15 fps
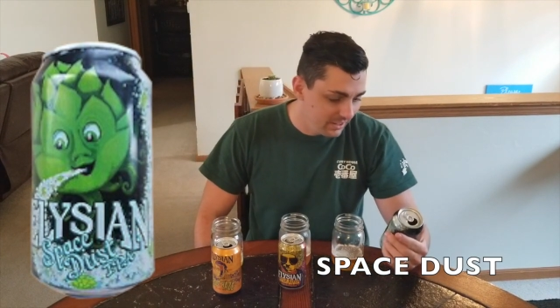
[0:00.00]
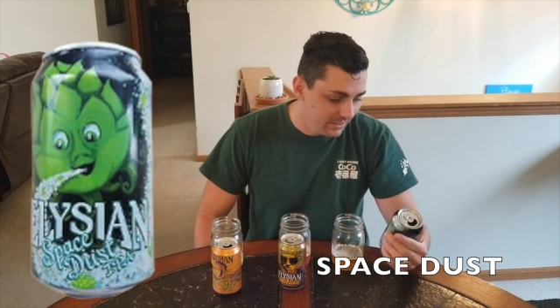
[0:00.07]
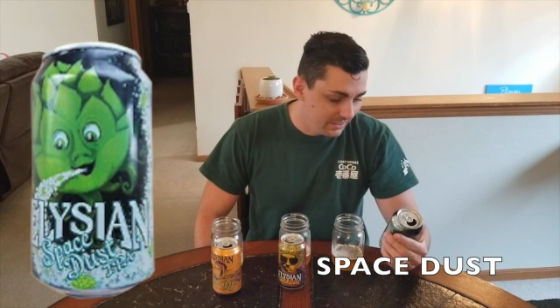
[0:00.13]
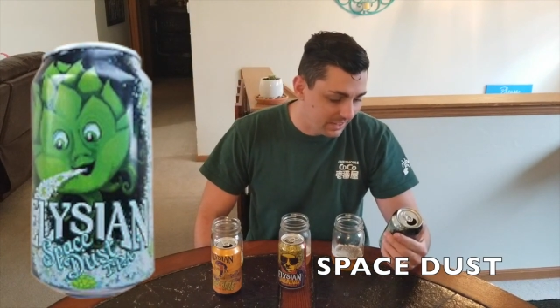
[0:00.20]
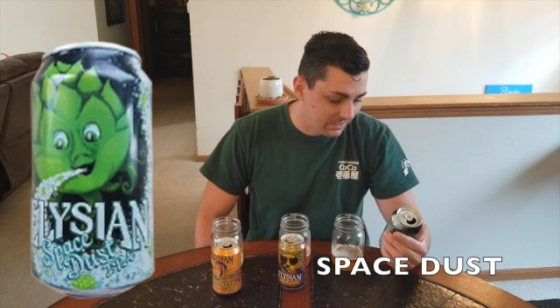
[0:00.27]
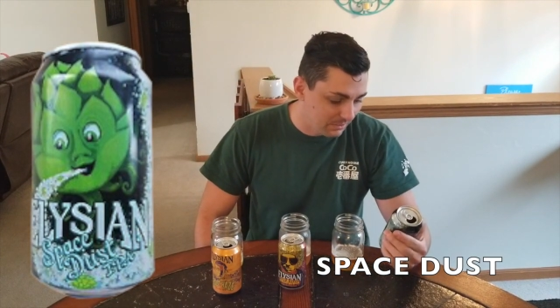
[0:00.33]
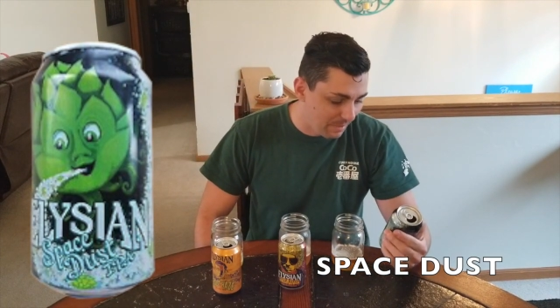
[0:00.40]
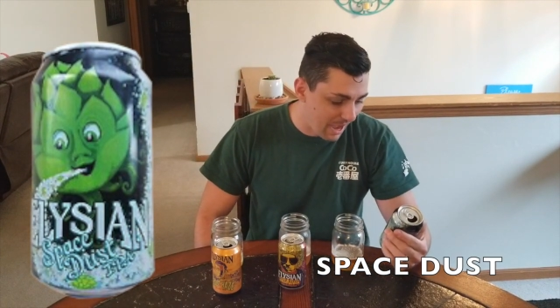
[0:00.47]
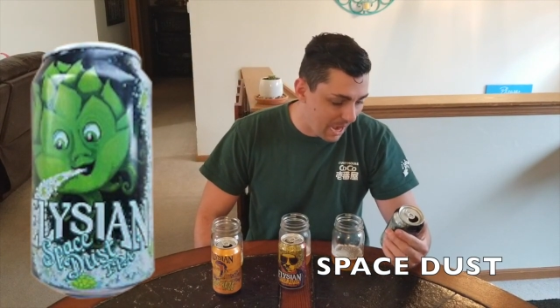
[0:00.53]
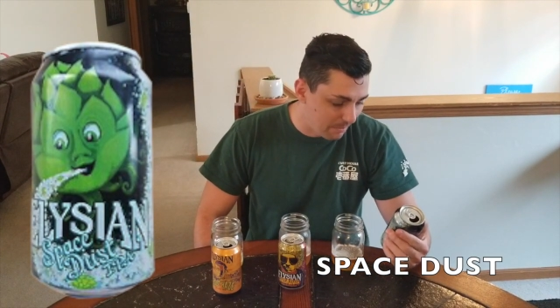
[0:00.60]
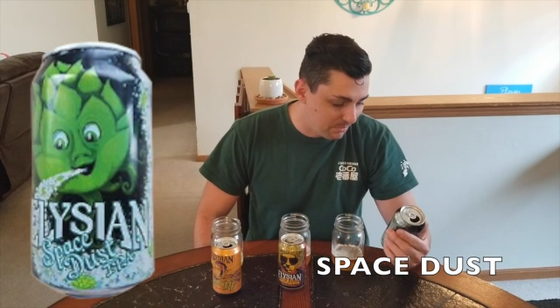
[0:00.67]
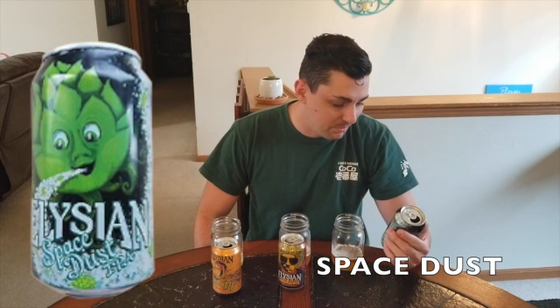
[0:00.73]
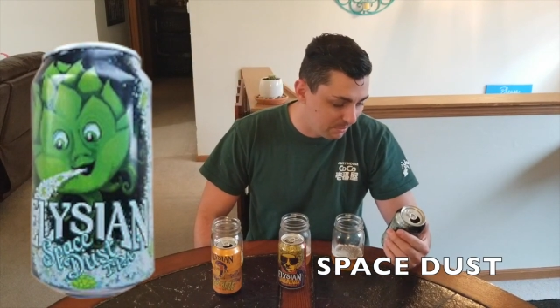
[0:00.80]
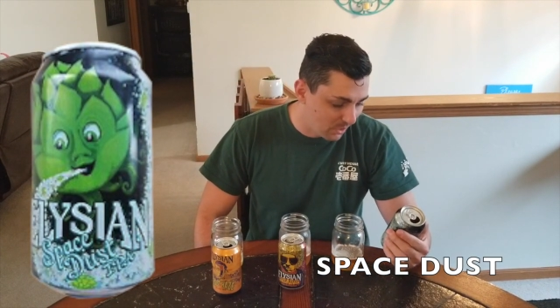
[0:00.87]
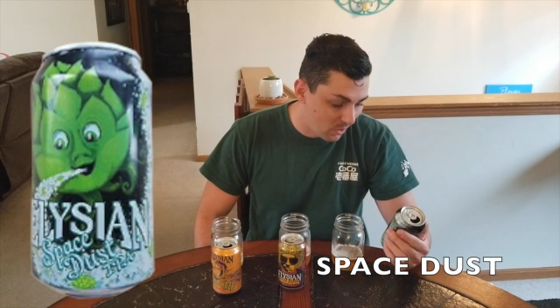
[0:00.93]
Got some hops
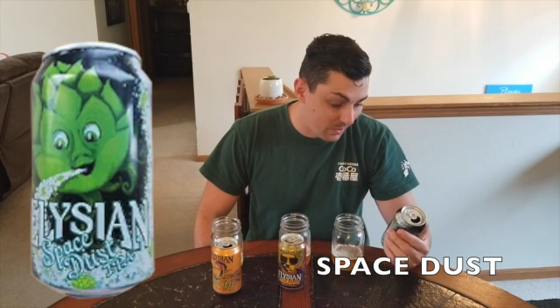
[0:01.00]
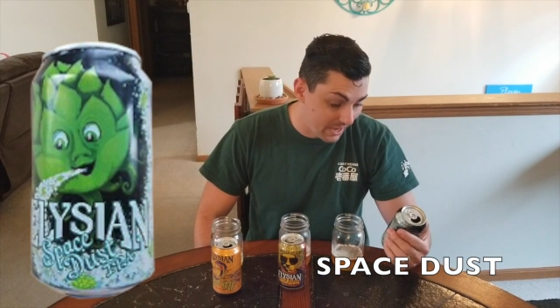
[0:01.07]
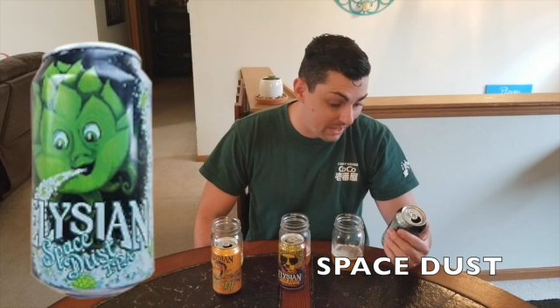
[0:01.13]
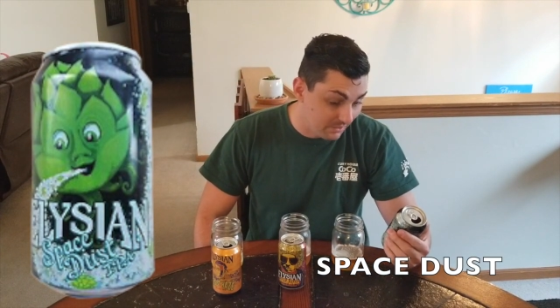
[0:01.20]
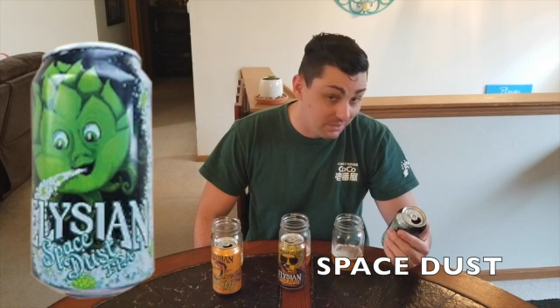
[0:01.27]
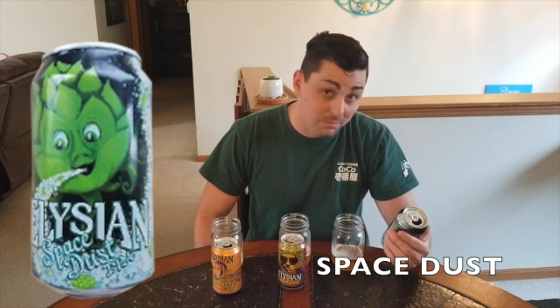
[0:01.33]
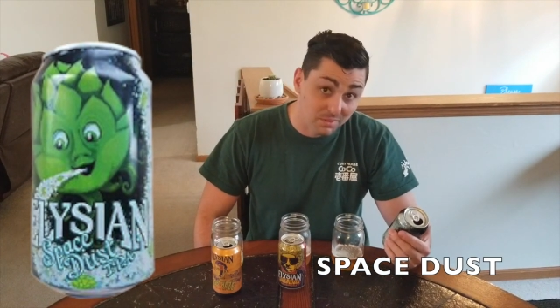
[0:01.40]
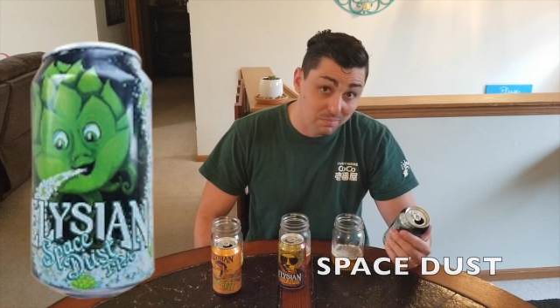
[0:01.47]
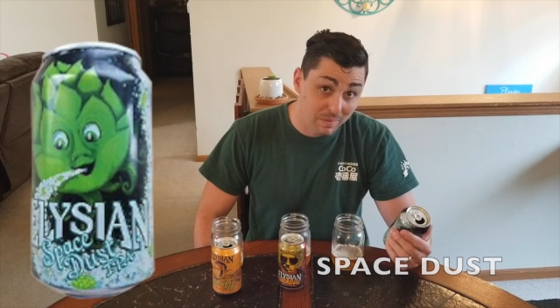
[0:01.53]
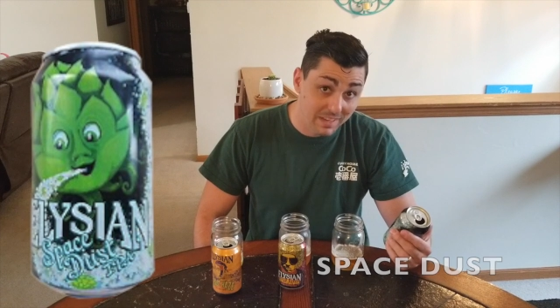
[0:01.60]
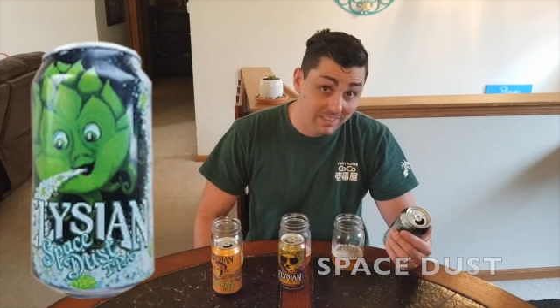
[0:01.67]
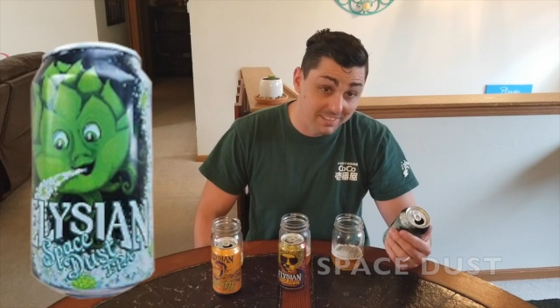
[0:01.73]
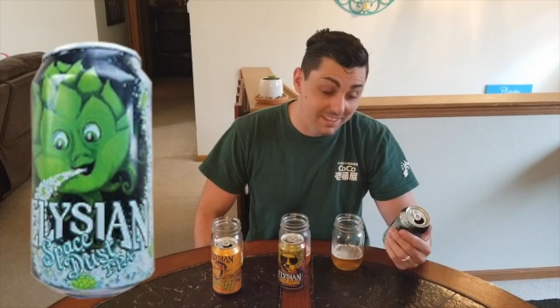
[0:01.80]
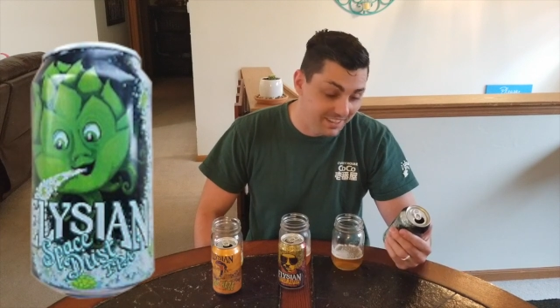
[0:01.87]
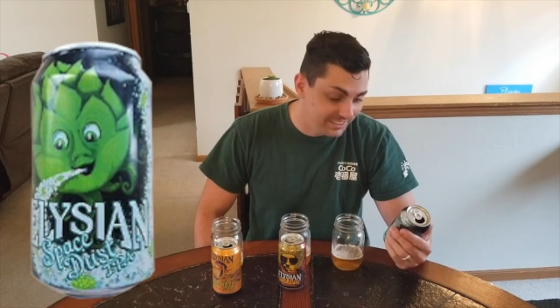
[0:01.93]
blowing out some
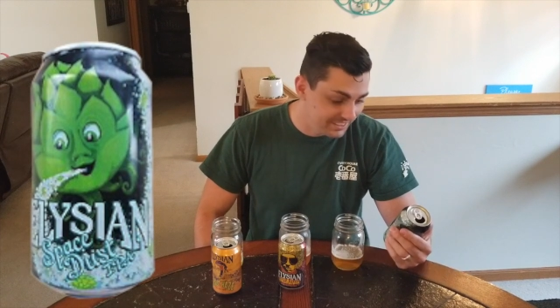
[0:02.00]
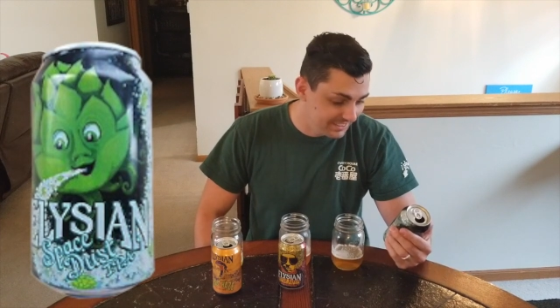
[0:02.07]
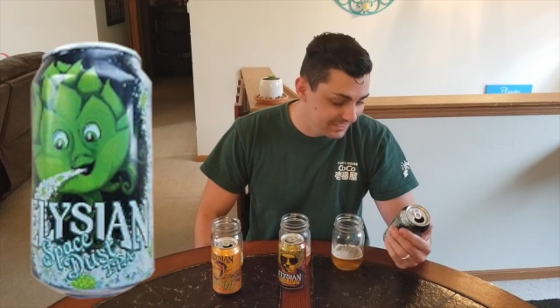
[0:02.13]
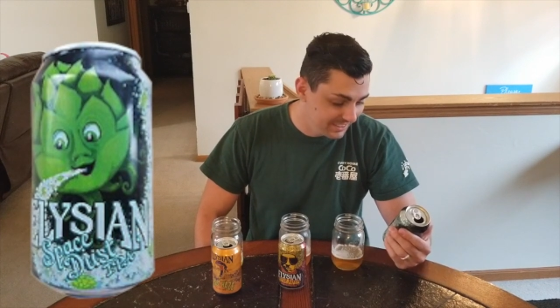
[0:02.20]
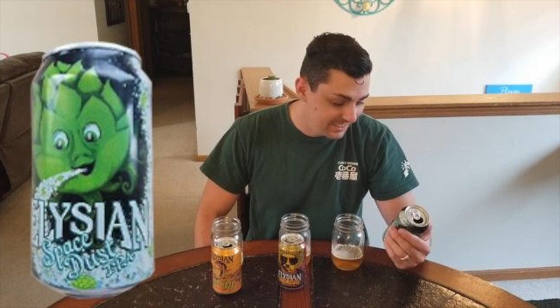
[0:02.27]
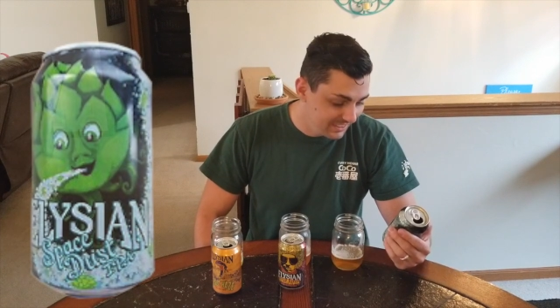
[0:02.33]
space dust.